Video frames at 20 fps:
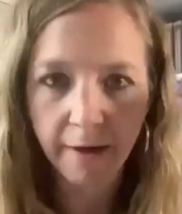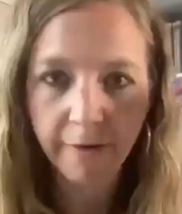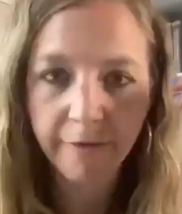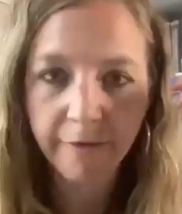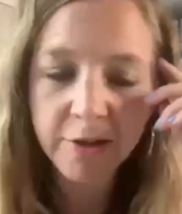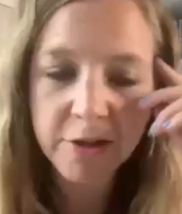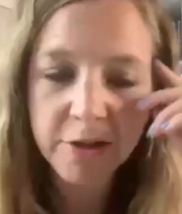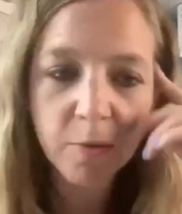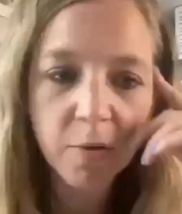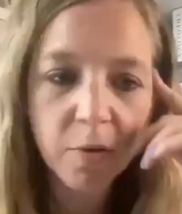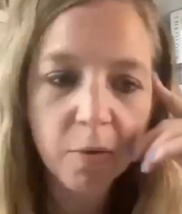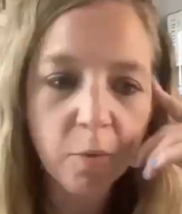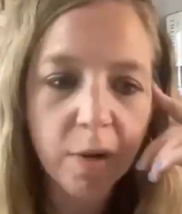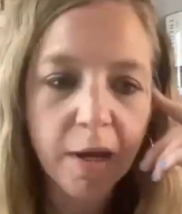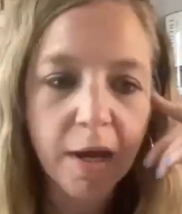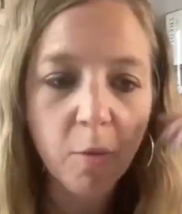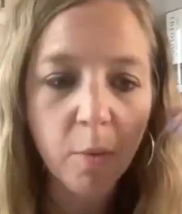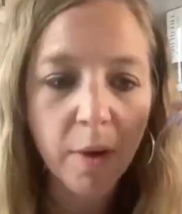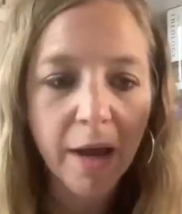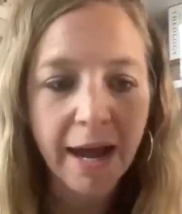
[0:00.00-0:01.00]
yeah first
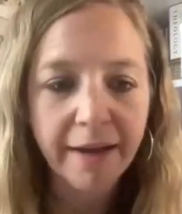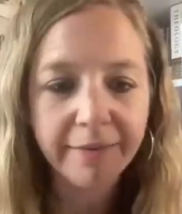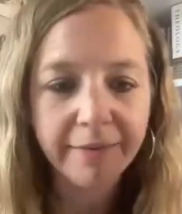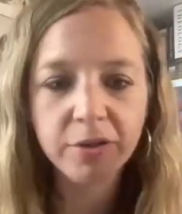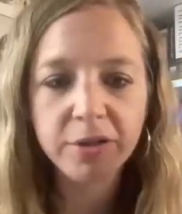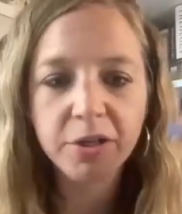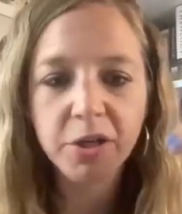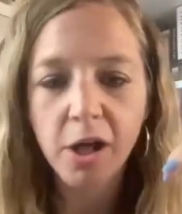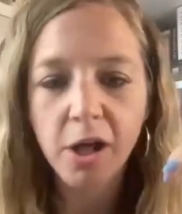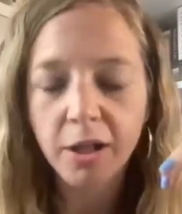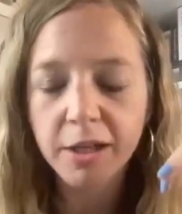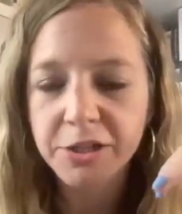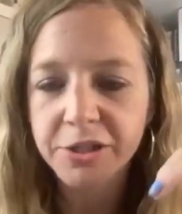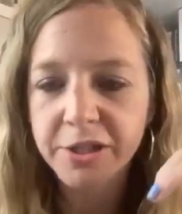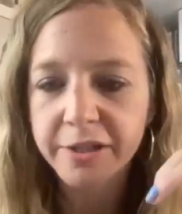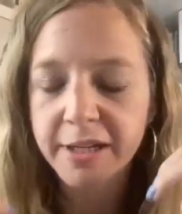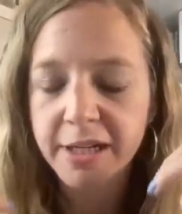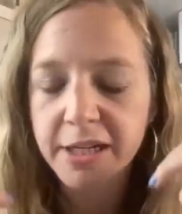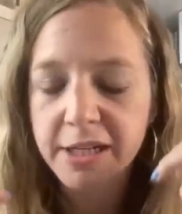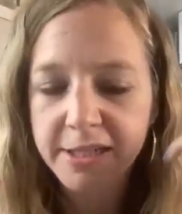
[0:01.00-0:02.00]
we we have to acknowledge
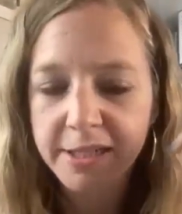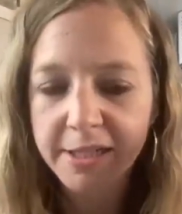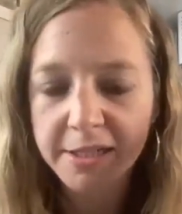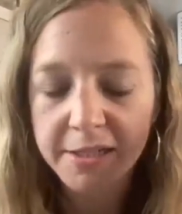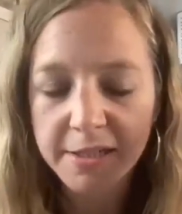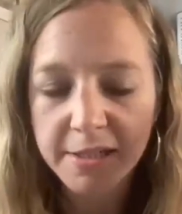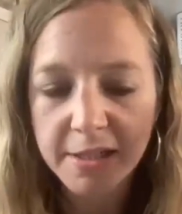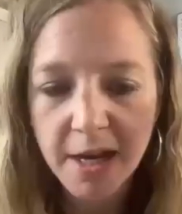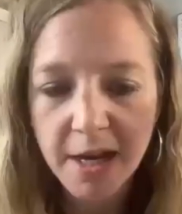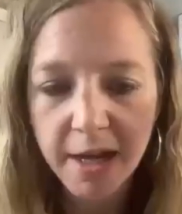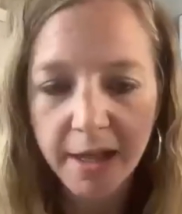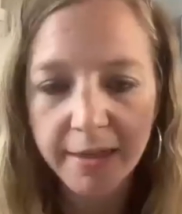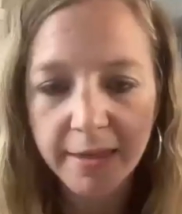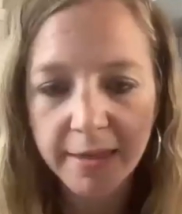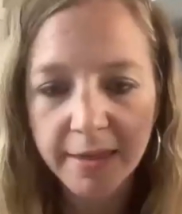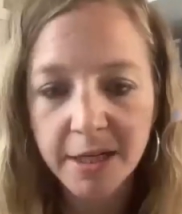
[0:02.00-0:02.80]
that there is a uh,